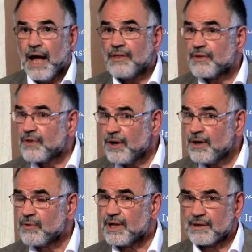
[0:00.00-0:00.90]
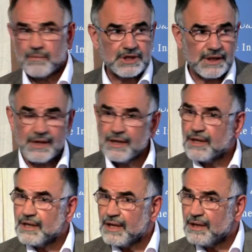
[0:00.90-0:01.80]
And the third reason, which I
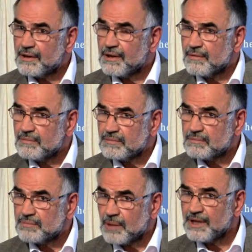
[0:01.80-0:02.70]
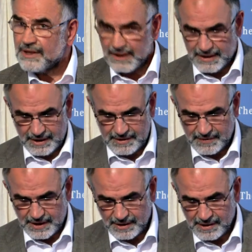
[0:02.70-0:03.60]
think is probably at the heart of
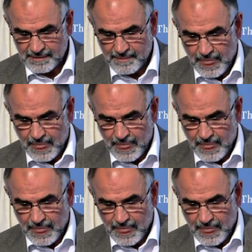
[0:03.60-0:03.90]
things,